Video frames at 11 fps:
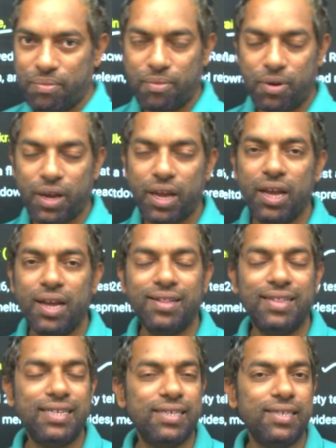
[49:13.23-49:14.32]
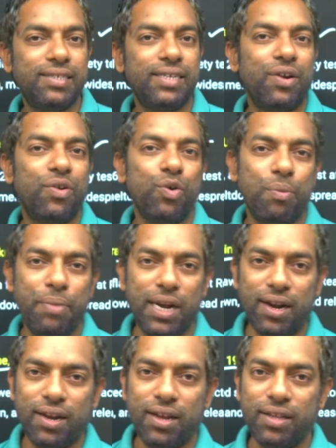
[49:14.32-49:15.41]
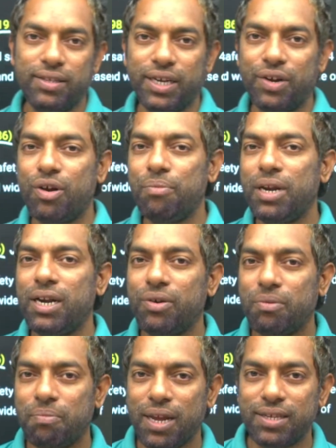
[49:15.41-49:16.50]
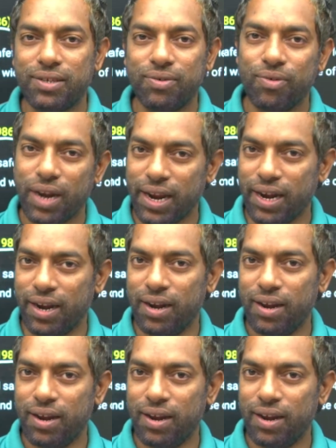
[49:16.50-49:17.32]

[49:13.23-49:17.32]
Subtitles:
Okay, this is Chernobyl. Chernobyl took place Ukraine.